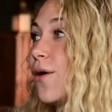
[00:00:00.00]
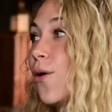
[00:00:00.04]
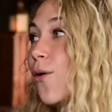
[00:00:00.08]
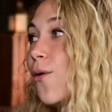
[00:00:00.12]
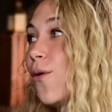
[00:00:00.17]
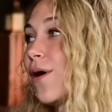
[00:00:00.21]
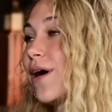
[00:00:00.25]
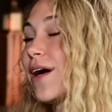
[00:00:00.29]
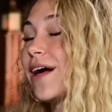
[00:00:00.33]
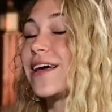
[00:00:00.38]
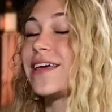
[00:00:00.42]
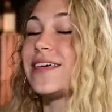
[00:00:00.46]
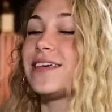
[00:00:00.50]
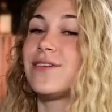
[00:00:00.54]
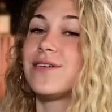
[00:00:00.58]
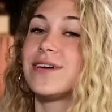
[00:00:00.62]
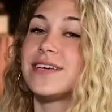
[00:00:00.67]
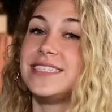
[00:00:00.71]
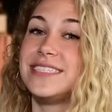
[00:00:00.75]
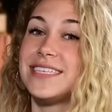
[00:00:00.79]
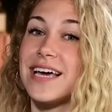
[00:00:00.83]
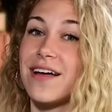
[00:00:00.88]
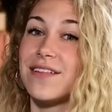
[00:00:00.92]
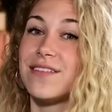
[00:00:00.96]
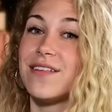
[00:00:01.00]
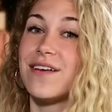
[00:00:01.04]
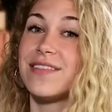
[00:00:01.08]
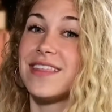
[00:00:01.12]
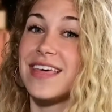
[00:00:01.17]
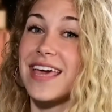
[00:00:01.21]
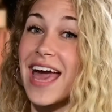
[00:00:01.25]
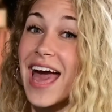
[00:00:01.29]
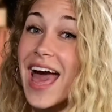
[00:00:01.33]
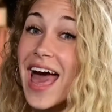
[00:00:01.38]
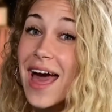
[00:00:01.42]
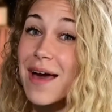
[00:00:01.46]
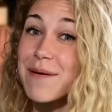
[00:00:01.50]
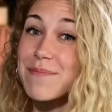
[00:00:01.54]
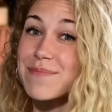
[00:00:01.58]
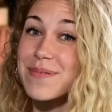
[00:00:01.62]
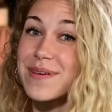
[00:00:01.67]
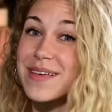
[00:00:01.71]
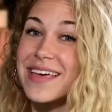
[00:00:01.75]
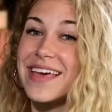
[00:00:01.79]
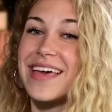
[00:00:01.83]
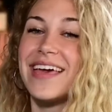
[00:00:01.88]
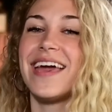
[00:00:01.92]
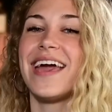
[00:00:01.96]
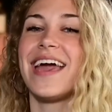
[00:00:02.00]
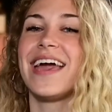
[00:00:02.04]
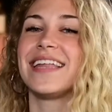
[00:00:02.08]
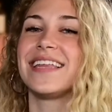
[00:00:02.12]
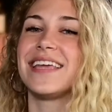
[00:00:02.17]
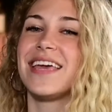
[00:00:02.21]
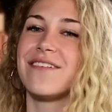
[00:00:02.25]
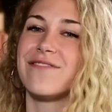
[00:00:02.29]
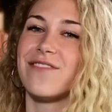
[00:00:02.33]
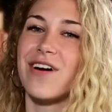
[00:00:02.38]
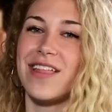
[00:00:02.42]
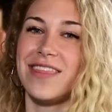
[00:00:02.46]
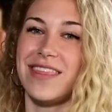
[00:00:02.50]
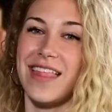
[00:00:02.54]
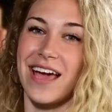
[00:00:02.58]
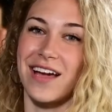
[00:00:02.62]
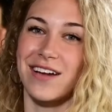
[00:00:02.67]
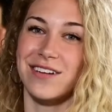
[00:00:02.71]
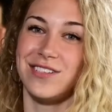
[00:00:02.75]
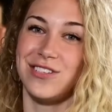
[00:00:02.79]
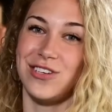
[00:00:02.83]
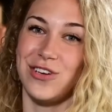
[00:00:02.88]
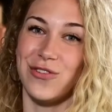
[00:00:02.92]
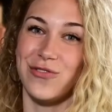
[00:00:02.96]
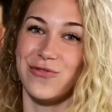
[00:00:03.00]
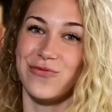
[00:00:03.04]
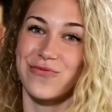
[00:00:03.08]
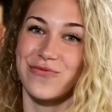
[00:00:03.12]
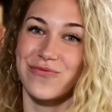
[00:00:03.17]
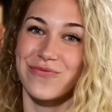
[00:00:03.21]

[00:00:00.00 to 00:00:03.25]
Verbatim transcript: Or you can download the app and give on there too.